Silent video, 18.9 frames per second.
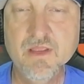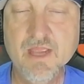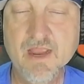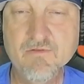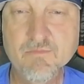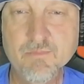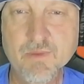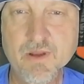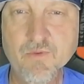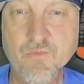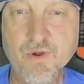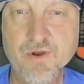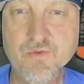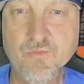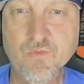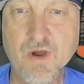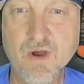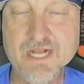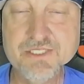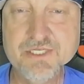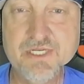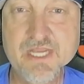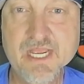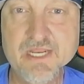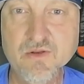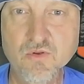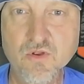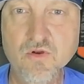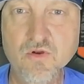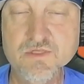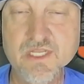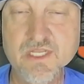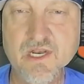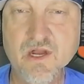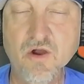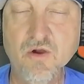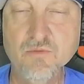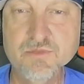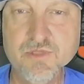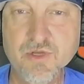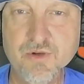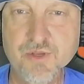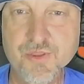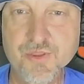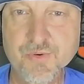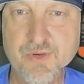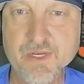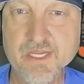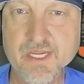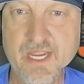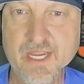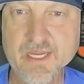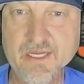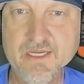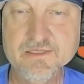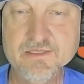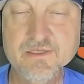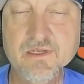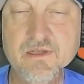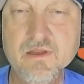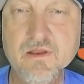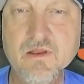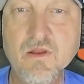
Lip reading: Everybody wanted to watch it, and you lose at home 2-3 to the Yankees.